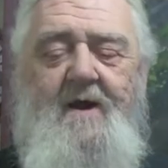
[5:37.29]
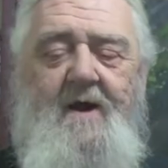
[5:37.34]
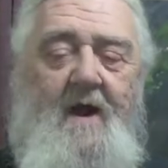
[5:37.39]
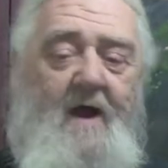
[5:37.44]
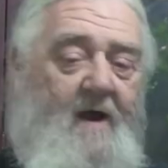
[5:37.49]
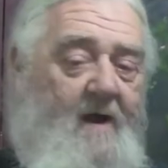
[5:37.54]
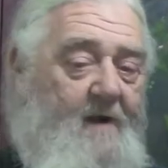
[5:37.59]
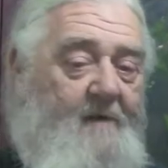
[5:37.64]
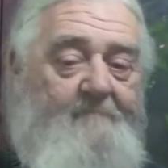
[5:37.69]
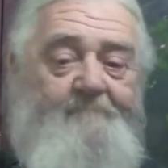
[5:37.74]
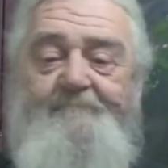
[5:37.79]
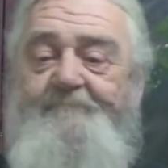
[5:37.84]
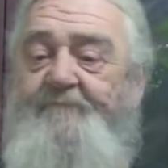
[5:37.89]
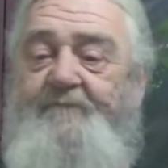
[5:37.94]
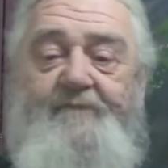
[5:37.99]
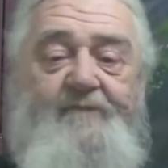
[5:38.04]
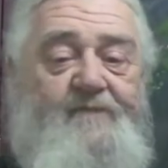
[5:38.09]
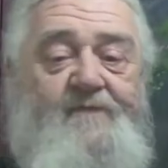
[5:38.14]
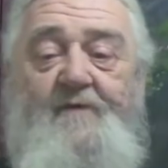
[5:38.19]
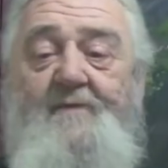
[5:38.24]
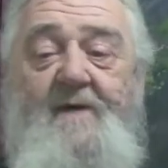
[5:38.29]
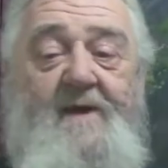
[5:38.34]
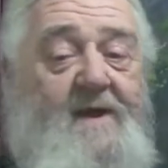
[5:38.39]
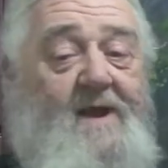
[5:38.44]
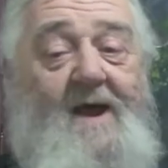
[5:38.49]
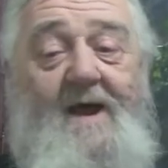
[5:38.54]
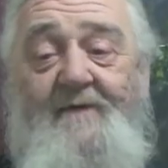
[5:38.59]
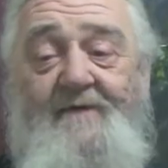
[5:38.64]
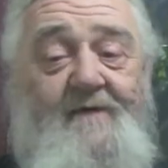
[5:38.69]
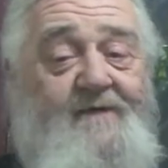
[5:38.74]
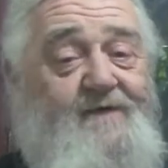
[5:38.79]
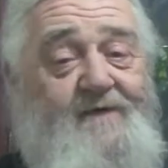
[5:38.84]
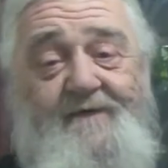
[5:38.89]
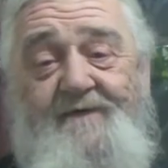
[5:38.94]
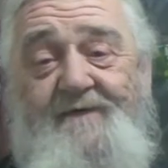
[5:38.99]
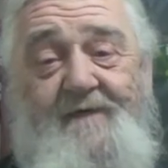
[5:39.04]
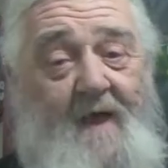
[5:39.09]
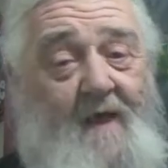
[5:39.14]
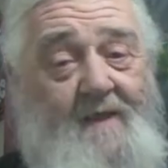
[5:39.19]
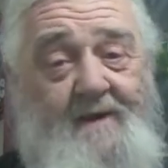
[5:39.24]
Uh, to me, guys, it's a
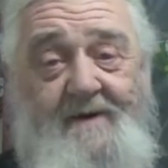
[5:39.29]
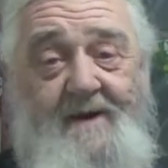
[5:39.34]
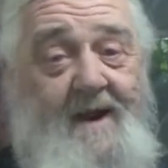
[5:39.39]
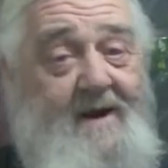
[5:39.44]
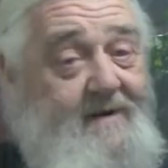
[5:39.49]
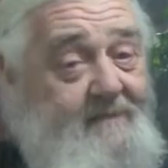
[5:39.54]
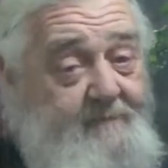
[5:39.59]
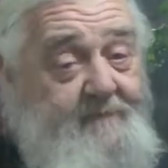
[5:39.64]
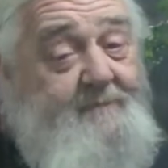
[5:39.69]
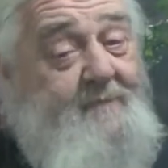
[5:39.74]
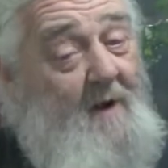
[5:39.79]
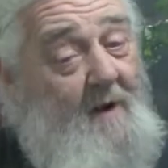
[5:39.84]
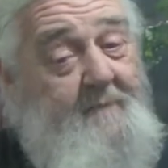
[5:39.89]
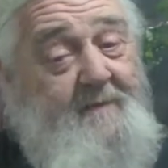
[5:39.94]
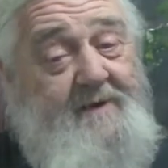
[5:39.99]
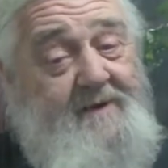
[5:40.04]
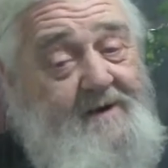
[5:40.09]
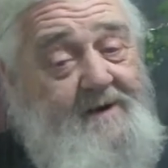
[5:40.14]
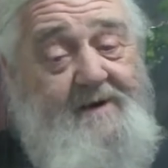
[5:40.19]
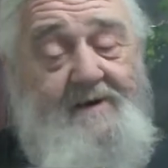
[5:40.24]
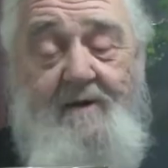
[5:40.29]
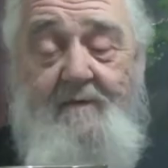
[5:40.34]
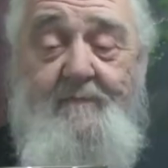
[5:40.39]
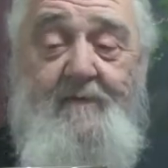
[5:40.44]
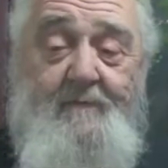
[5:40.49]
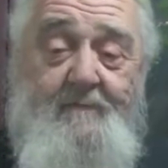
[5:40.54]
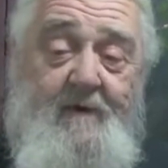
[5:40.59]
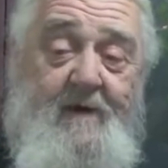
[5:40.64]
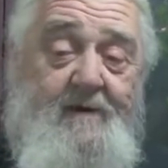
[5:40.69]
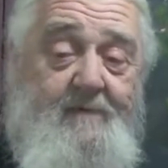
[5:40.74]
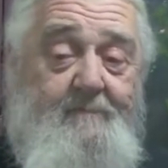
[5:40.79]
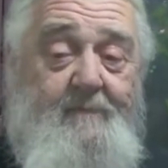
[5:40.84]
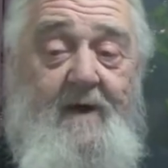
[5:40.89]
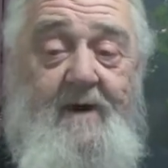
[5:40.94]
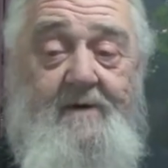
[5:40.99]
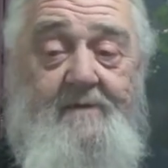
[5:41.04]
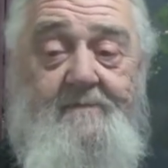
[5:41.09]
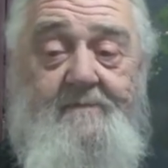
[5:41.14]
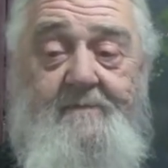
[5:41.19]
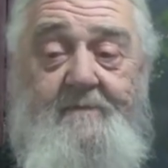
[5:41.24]
solid eight. It would probably get a little bit better,
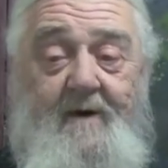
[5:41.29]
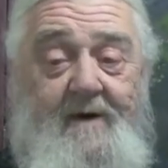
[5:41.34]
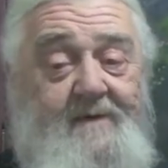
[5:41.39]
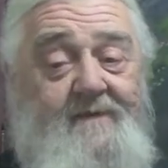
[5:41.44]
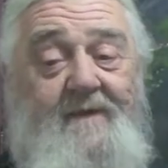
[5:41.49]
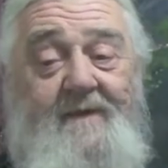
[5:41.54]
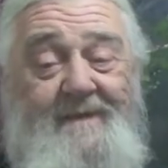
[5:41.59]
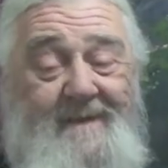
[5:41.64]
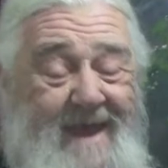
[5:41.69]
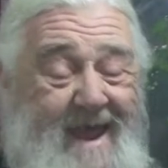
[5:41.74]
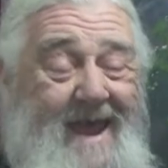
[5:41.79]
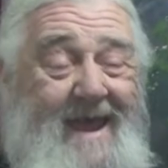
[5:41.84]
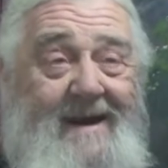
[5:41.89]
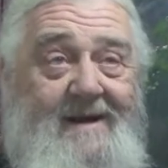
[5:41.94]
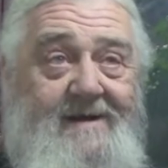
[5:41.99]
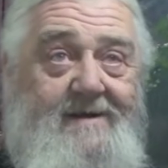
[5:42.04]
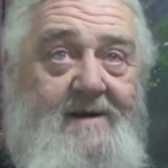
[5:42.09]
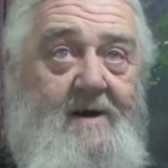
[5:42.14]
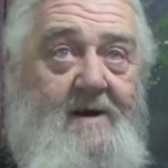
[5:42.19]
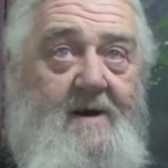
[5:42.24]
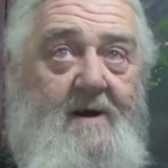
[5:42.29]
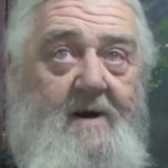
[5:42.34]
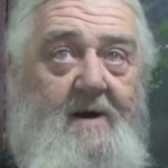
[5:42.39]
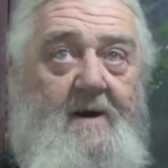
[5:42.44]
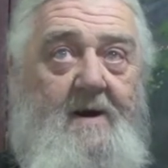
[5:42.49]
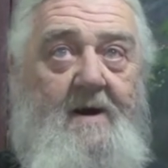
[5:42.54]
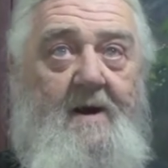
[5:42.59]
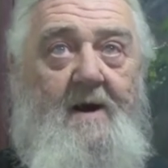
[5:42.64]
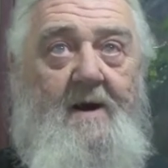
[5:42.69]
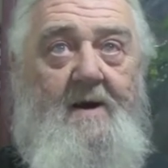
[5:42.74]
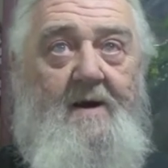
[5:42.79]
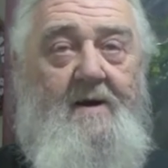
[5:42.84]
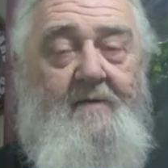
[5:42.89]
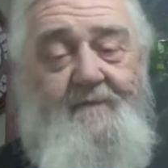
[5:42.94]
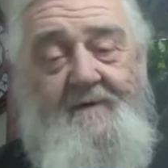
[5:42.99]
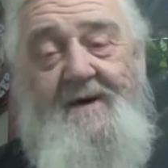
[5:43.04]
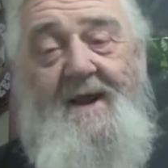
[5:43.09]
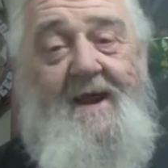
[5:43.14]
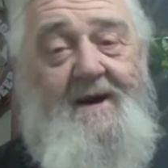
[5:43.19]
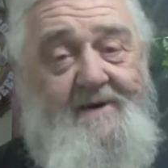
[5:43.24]
better grade than that uh,
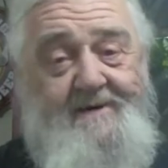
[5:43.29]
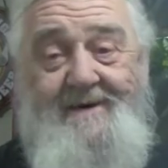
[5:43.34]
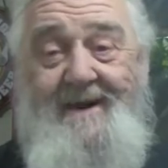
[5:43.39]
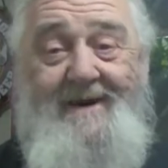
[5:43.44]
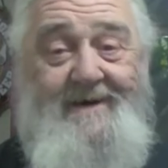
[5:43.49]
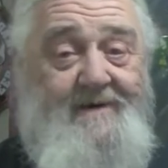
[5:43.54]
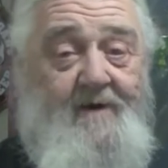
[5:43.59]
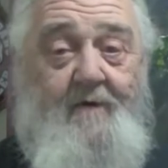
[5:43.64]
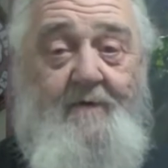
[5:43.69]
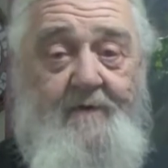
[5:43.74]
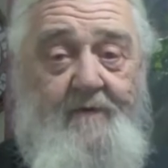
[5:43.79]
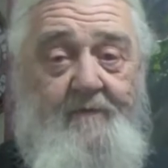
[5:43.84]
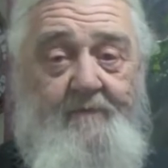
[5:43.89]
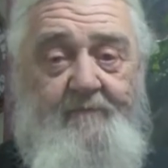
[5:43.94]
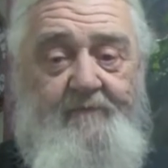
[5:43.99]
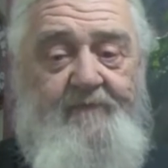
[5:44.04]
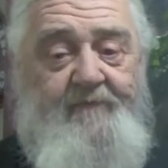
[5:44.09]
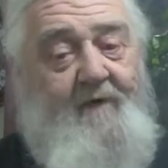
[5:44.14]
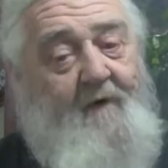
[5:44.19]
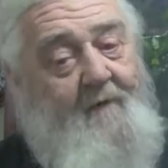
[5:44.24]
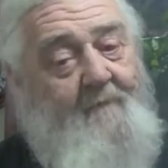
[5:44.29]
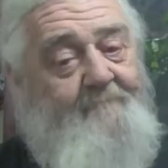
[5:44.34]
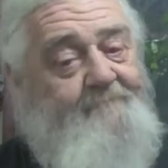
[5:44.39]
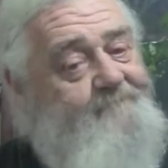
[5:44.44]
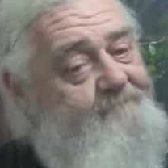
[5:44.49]
if it had a date on it. So,